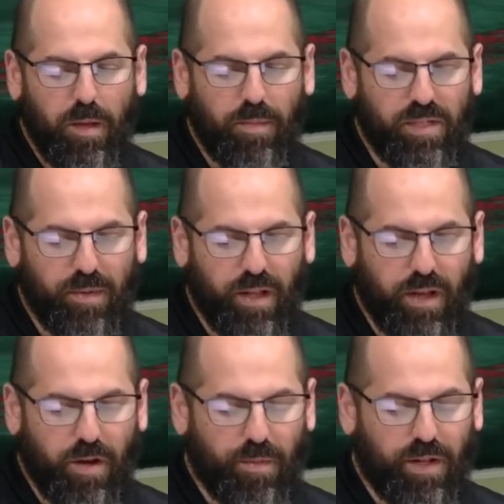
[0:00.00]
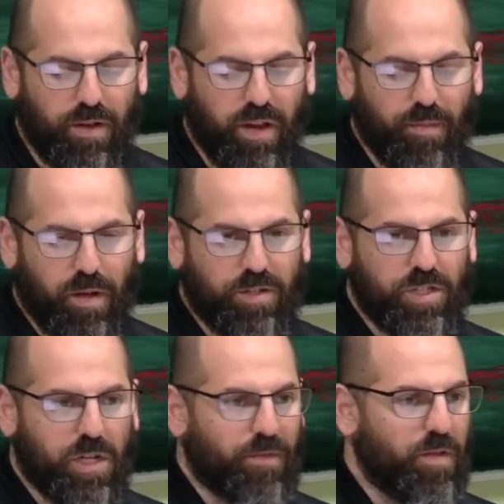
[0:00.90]
Bismillahirrahmanirrahim. I'll just
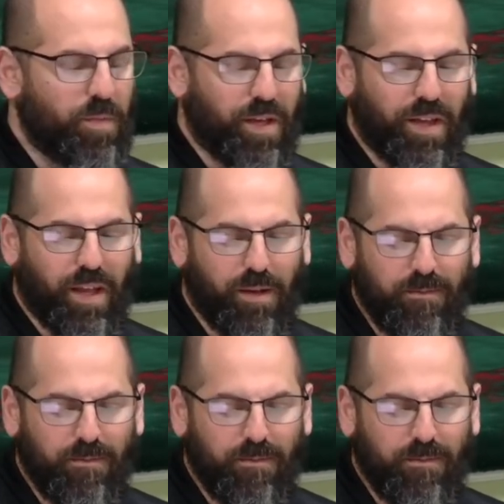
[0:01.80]
start from the beginning.